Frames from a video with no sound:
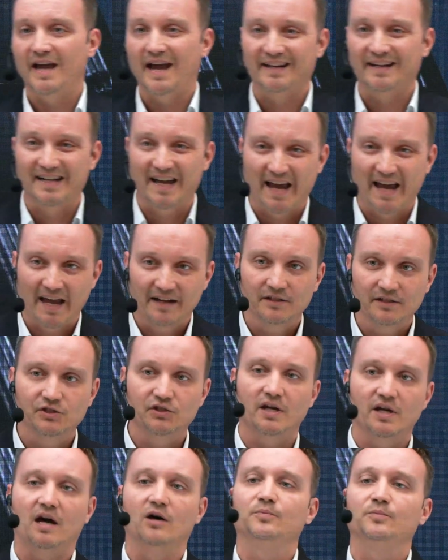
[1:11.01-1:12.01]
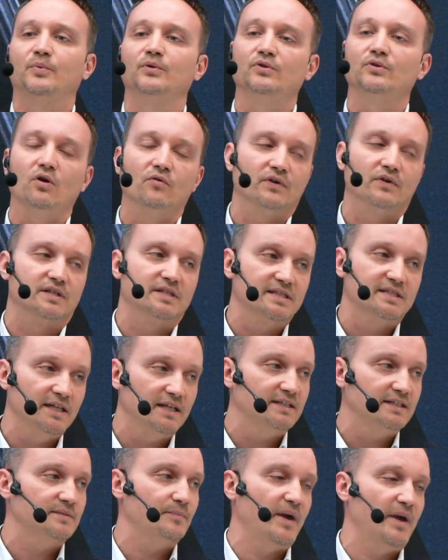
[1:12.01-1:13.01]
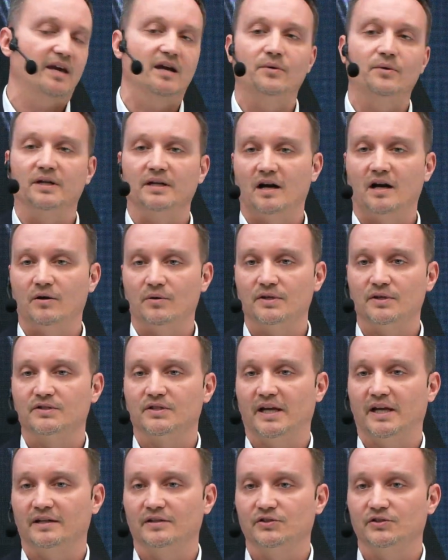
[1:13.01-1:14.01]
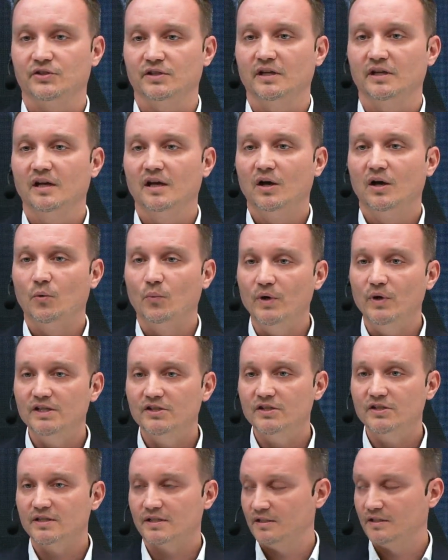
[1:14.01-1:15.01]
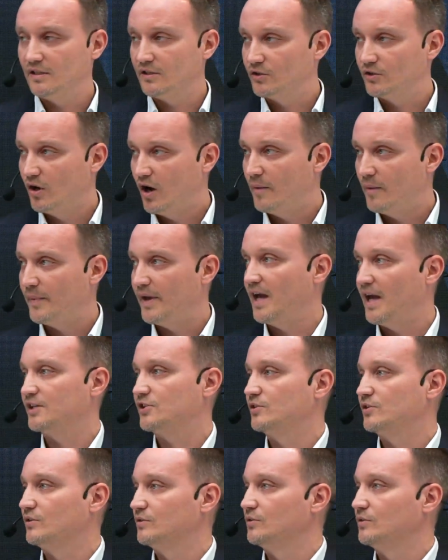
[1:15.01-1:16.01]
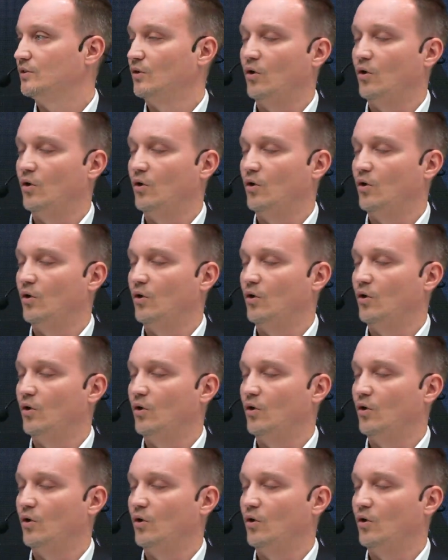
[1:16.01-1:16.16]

and the energy output over six megawatt hours energy, which is in the top echelon